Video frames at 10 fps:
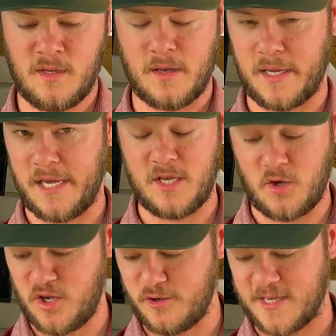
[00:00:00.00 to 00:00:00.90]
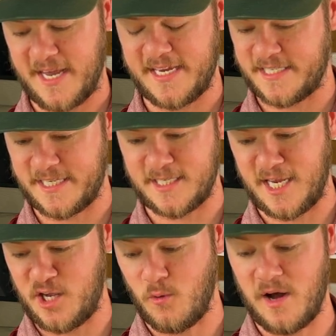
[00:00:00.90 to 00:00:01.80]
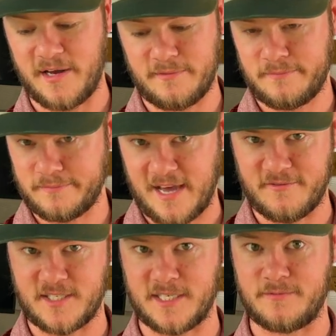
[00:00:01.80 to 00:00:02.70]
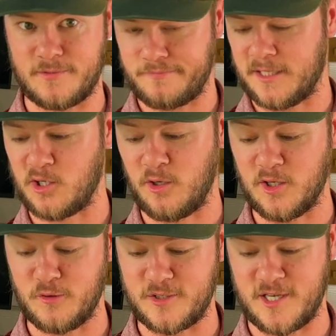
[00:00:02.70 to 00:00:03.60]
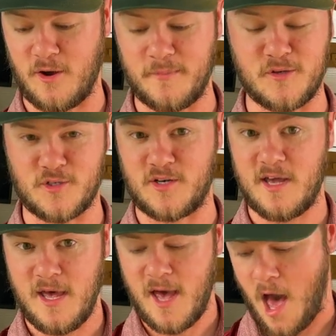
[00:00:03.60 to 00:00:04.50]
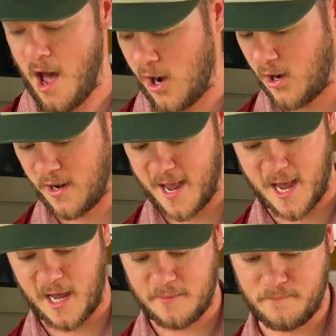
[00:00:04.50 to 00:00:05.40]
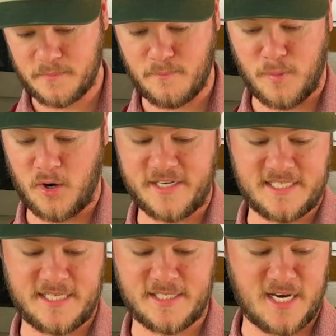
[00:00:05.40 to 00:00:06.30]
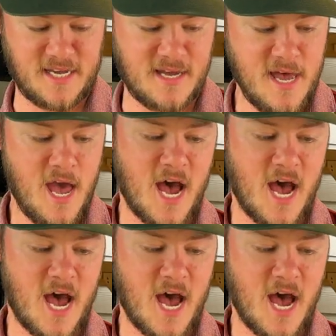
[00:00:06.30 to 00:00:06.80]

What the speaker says: Again, you can use any seasoning you want. Obviously it's a little loose, so I'm using our Birdie seasoning.